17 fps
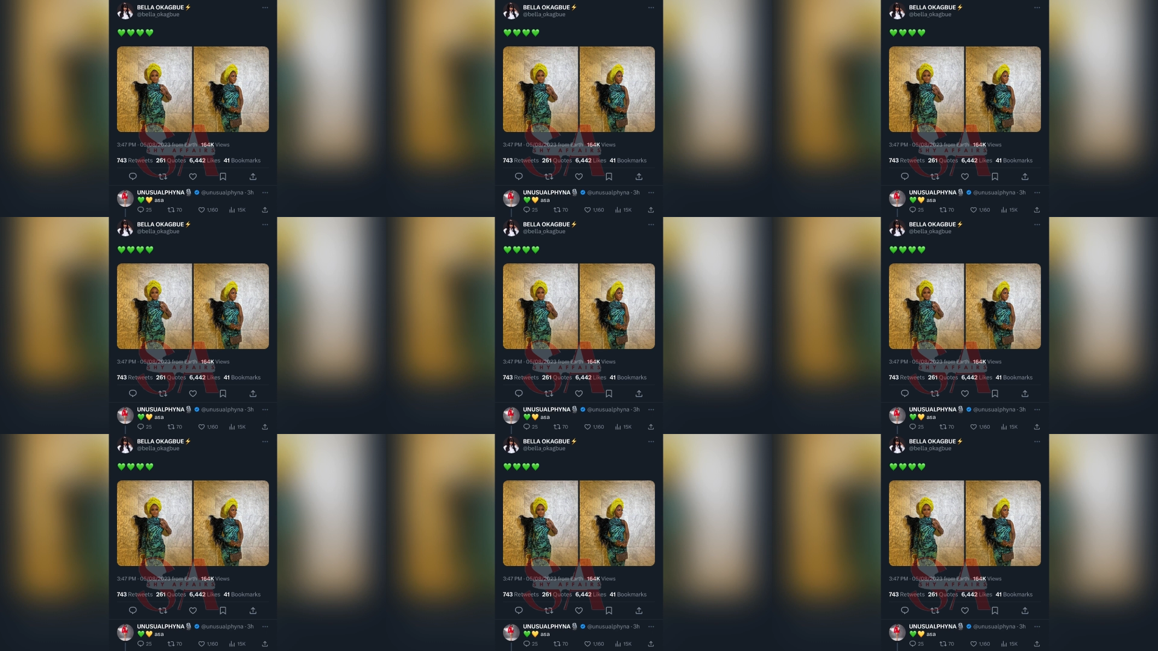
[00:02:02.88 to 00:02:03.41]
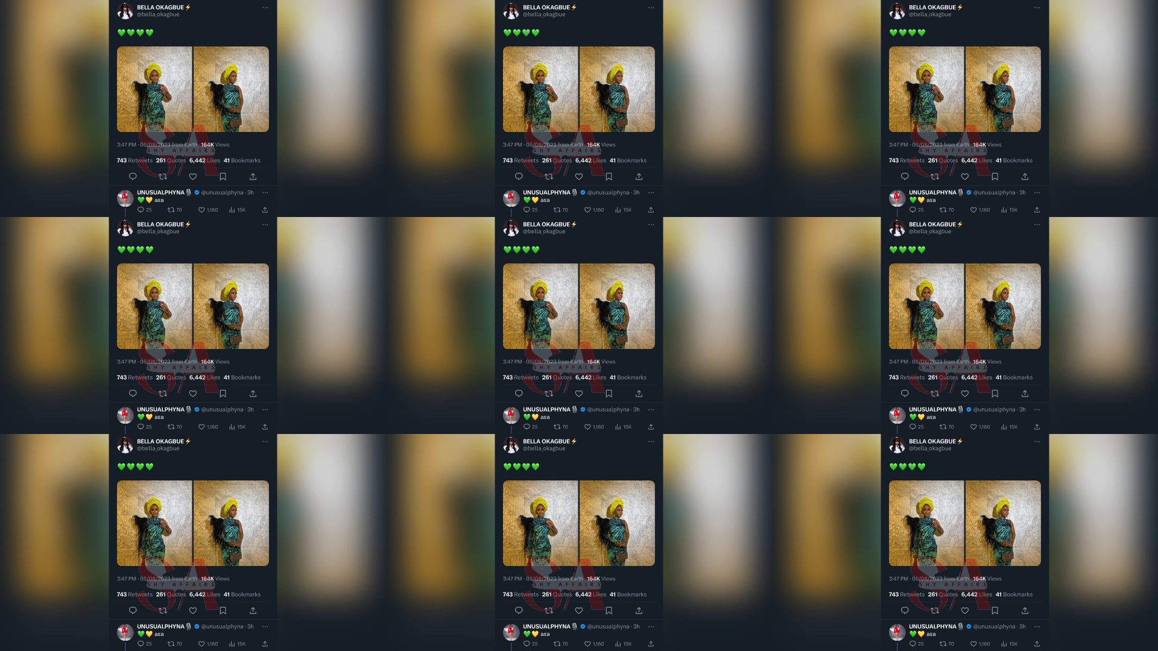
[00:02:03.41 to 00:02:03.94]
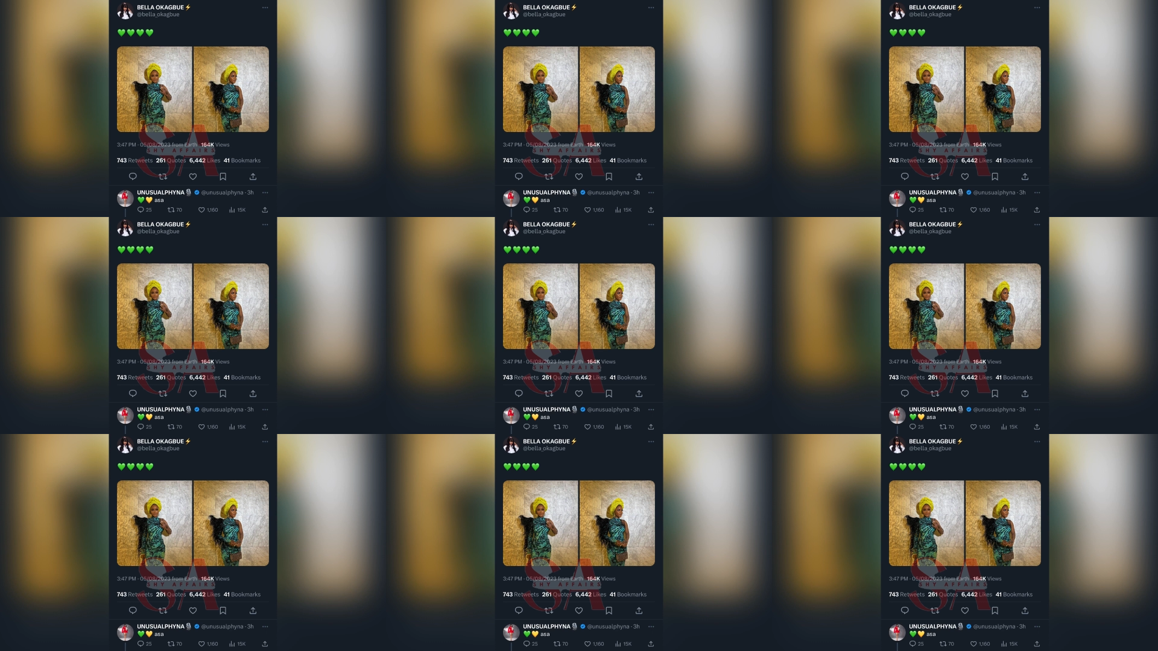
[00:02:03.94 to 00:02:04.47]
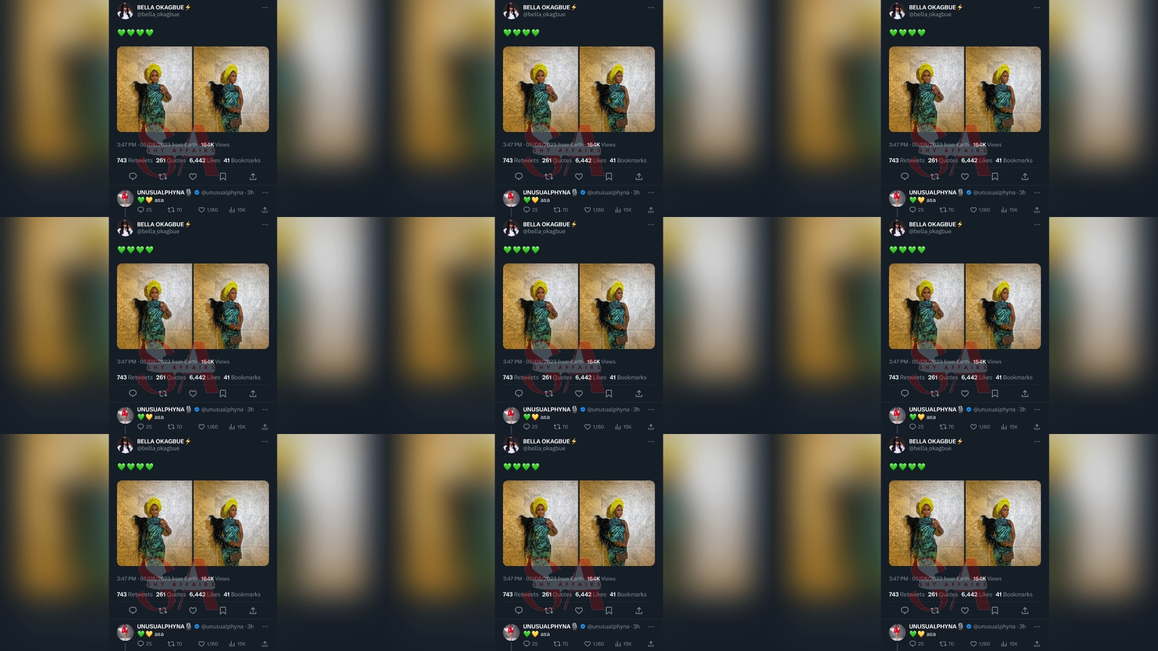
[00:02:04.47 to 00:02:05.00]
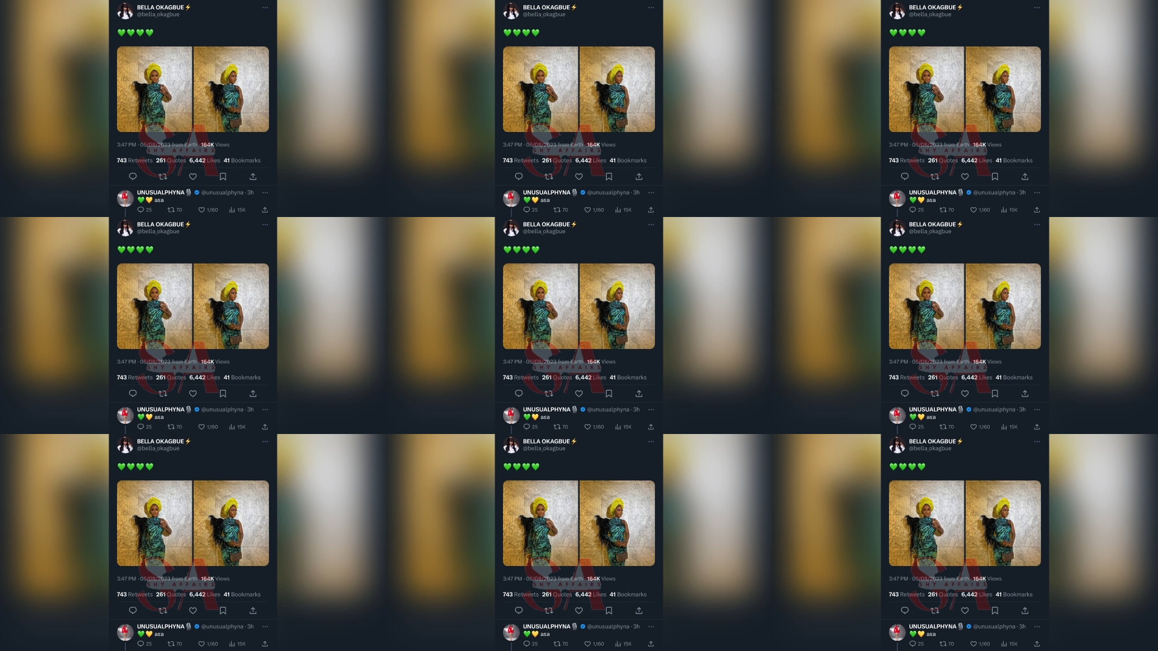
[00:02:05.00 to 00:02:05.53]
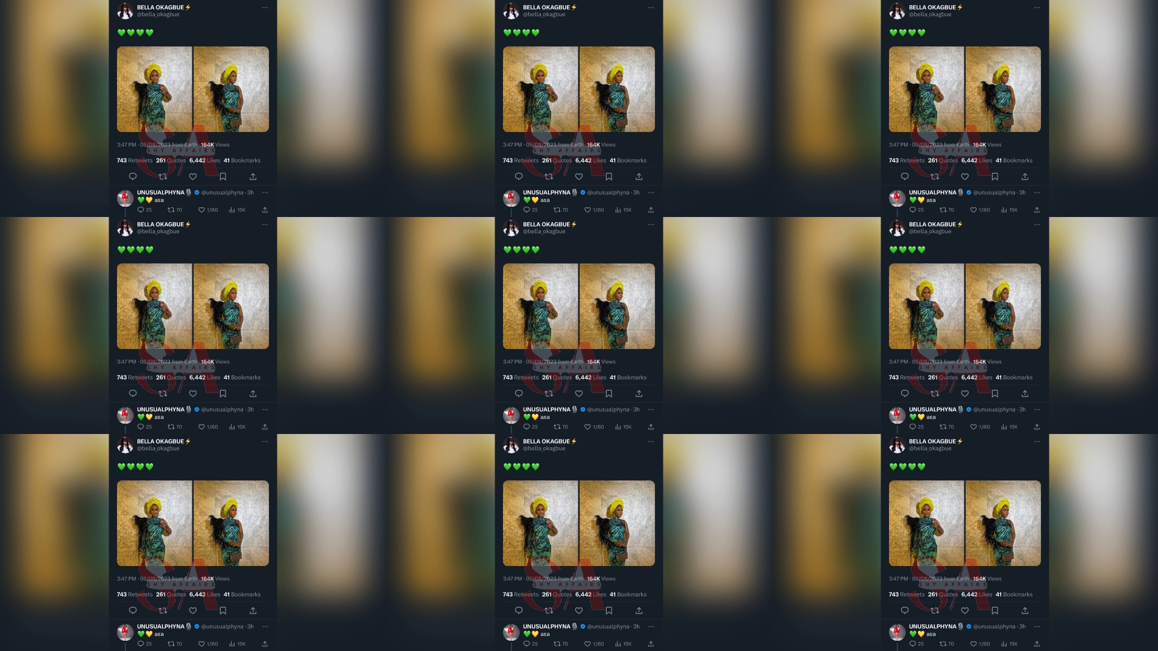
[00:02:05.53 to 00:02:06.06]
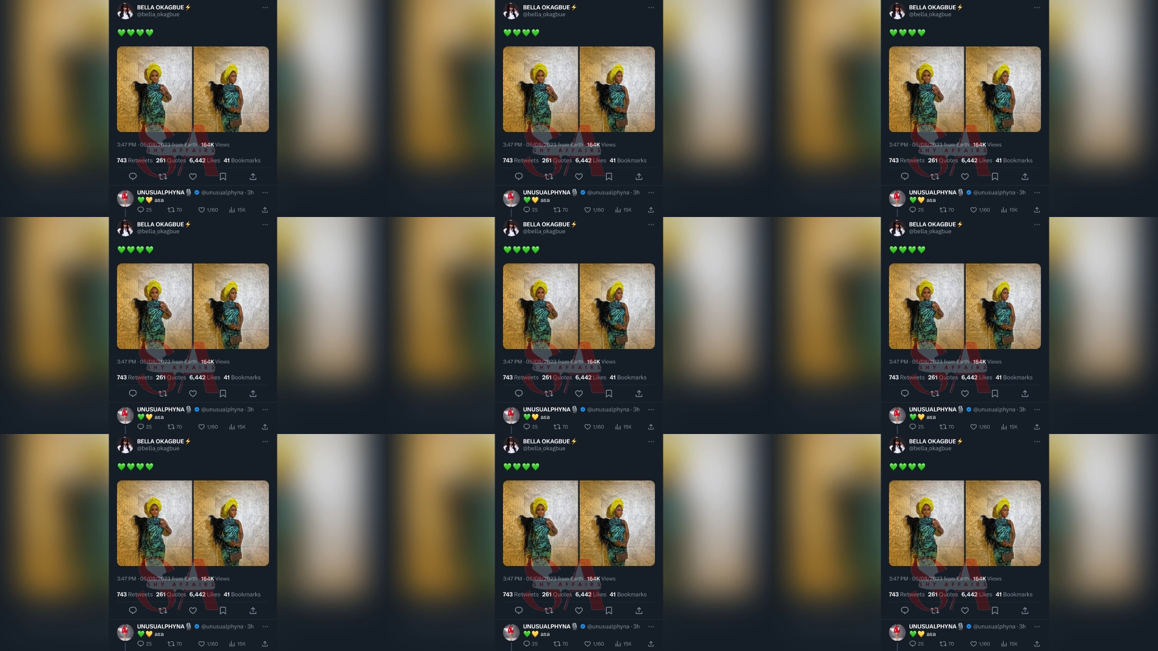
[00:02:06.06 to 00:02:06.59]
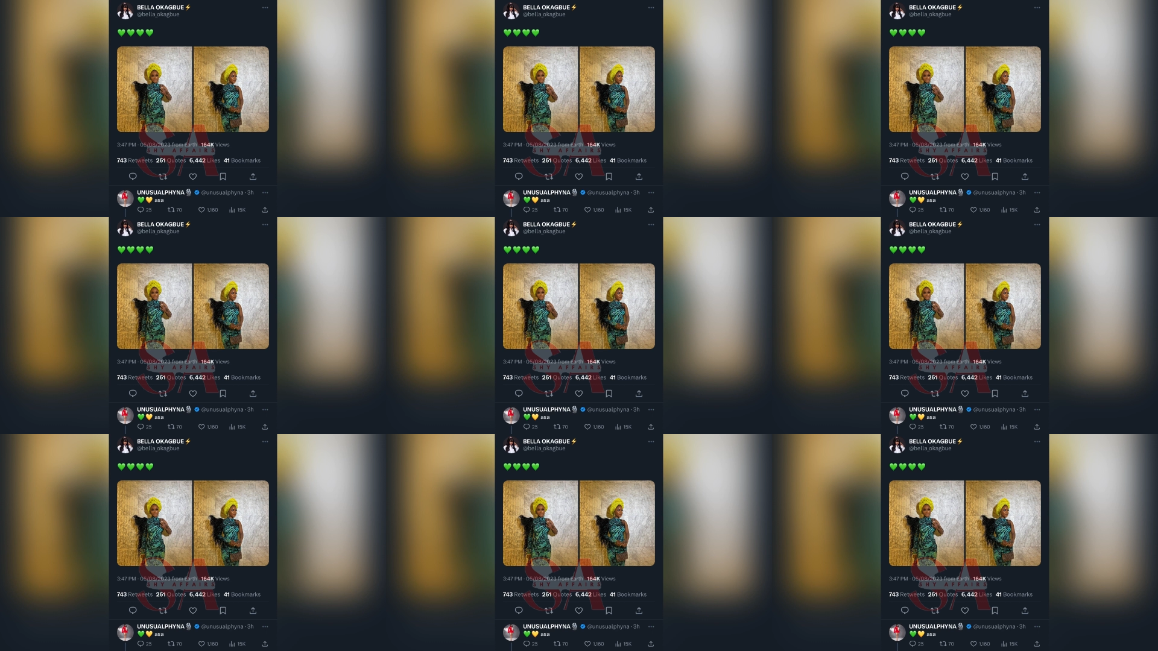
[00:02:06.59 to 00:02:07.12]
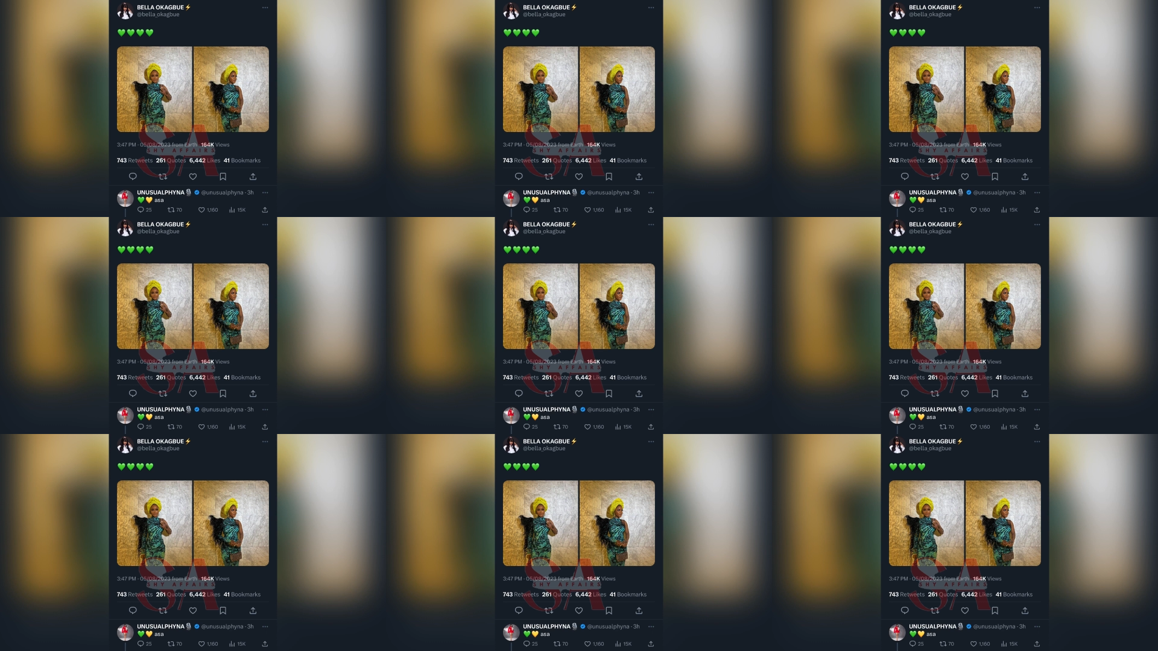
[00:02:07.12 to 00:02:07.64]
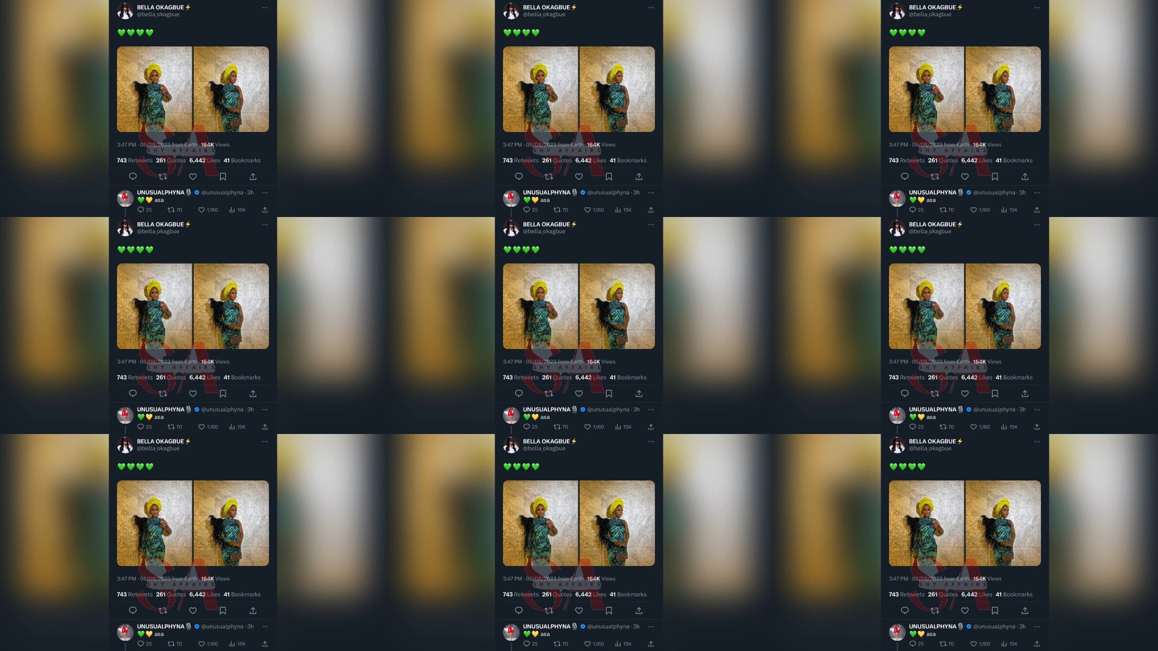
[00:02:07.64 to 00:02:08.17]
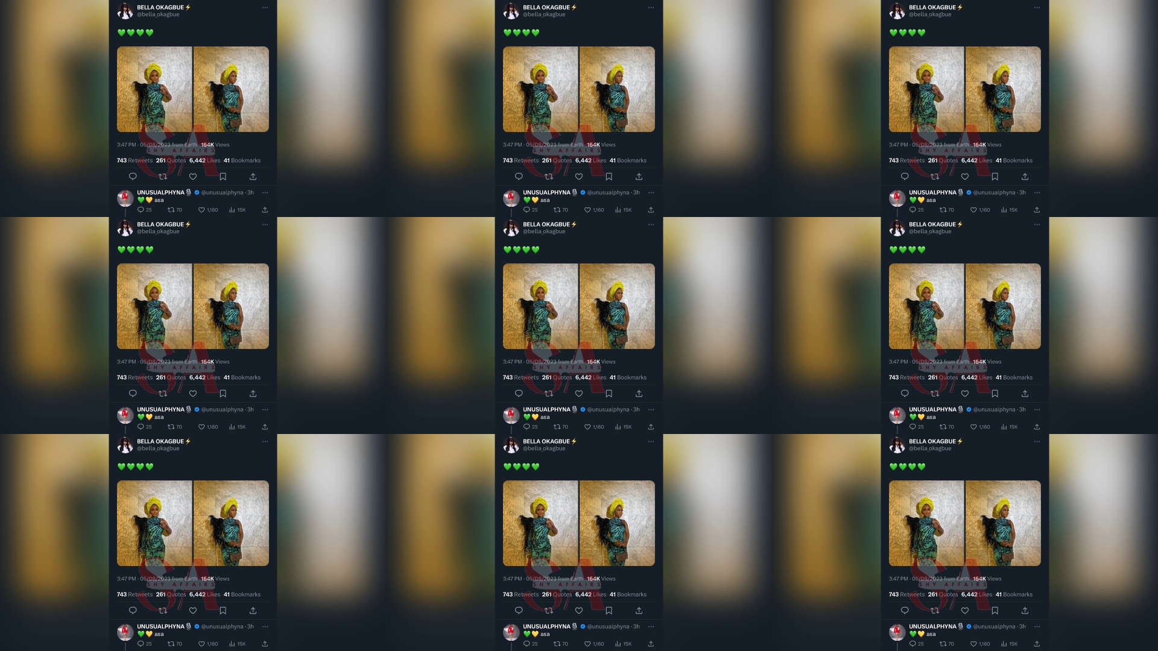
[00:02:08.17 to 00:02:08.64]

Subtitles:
(no speaker visible)